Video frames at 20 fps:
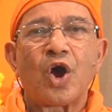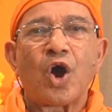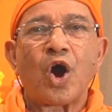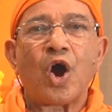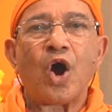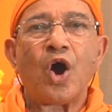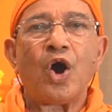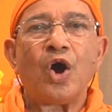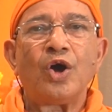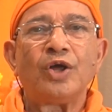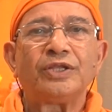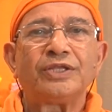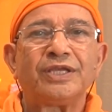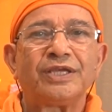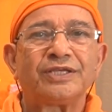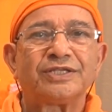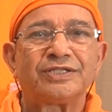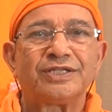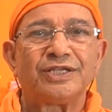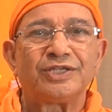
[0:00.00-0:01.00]
All
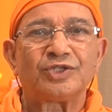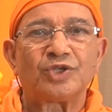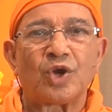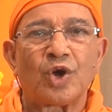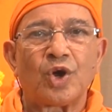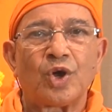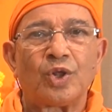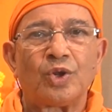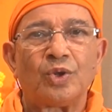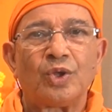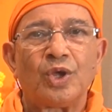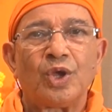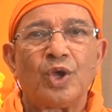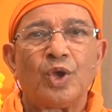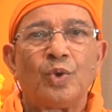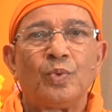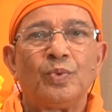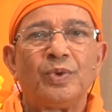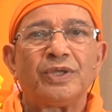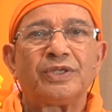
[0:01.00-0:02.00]
things dissolve
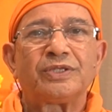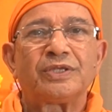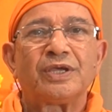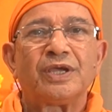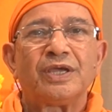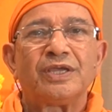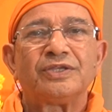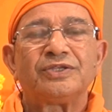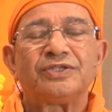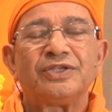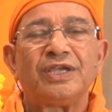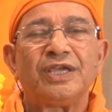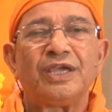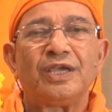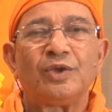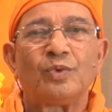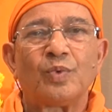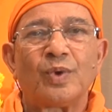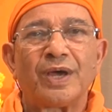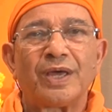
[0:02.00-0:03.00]
with
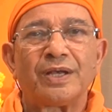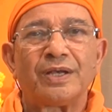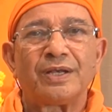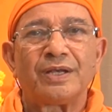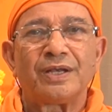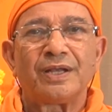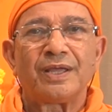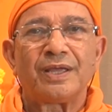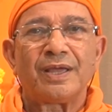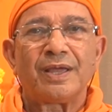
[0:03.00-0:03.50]
seeing one.